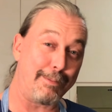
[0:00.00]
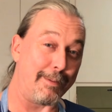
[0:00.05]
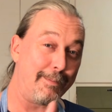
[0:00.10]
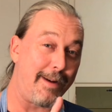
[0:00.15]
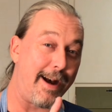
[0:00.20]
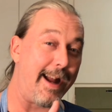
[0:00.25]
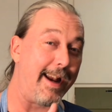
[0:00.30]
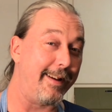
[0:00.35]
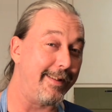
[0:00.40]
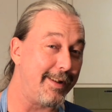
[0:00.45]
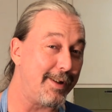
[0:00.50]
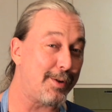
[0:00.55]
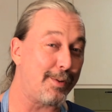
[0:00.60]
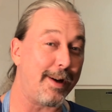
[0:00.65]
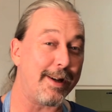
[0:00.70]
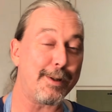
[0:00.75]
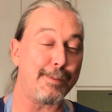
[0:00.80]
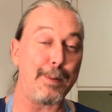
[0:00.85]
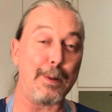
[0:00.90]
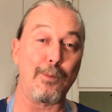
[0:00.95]
in mind, this
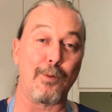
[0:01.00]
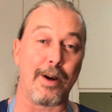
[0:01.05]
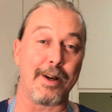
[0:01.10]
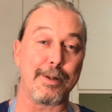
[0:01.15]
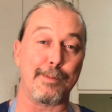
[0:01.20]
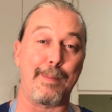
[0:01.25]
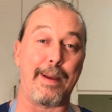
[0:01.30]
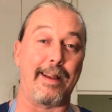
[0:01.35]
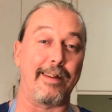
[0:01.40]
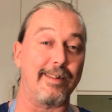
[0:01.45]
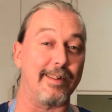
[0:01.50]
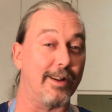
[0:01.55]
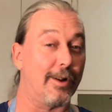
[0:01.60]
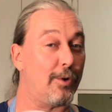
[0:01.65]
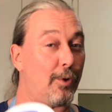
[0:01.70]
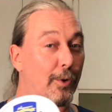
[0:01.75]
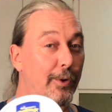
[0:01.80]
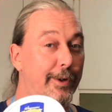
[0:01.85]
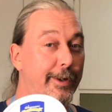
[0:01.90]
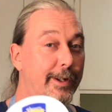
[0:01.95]
recipe works best the
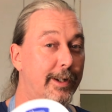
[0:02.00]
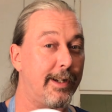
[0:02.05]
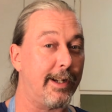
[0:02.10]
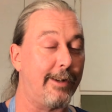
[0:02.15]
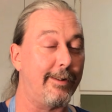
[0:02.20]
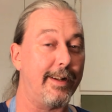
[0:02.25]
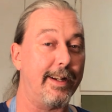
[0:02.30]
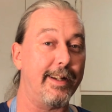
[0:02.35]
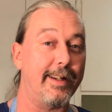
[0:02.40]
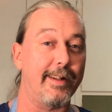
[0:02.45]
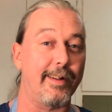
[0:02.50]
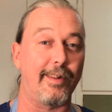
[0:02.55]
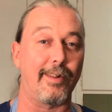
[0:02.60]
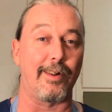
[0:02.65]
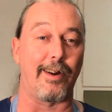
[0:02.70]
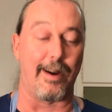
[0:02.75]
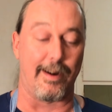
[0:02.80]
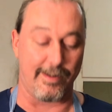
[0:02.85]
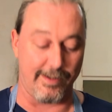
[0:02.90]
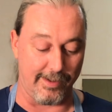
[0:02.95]
colder your ingredients
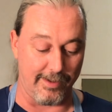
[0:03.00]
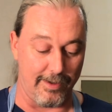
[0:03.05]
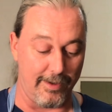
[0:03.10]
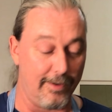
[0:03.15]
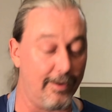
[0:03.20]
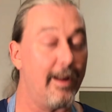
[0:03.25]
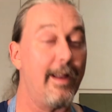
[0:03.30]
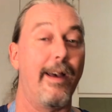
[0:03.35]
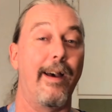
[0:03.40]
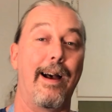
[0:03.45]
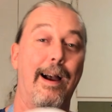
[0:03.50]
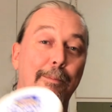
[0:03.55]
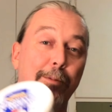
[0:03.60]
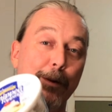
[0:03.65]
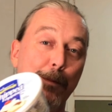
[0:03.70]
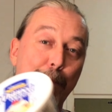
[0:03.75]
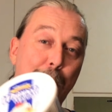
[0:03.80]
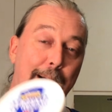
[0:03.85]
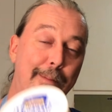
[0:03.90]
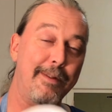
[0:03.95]
are, so I'm
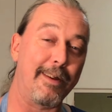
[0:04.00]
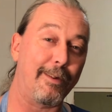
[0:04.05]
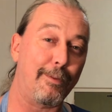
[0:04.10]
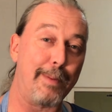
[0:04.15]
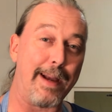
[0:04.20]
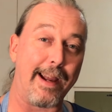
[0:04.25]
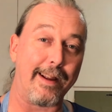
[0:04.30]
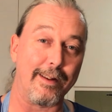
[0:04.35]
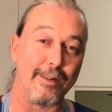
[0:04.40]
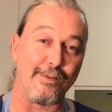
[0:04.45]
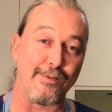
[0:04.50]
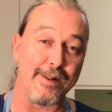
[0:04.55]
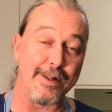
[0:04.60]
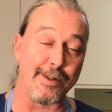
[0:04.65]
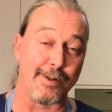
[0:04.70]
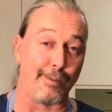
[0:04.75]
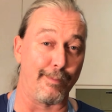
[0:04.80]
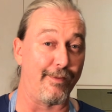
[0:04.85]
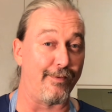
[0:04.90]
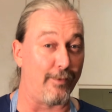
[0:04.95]
going to pop this back in the
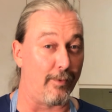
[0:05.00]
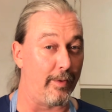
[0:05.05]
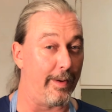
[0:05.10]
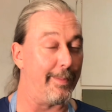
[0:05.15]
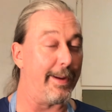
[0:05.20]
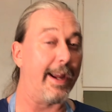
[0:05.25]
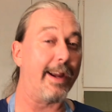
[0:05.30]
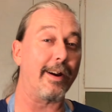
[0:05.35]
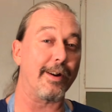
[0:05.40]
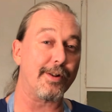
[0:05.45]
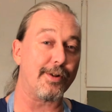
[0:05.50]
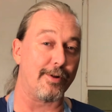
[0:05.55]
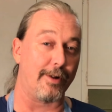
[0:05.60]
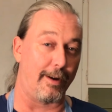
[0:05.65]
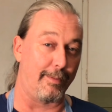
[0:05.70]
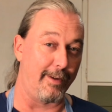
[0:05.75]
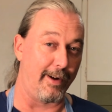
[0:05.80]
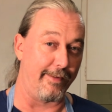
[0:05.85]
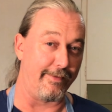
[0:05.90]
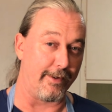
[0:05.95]
freezer before we make our
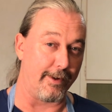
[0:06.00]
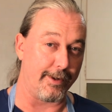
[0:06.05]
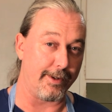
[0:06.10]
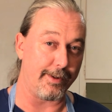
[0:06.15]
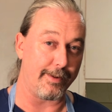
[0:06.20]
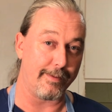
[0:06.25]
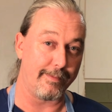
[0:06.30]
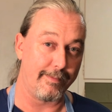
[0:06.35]
strawberry version.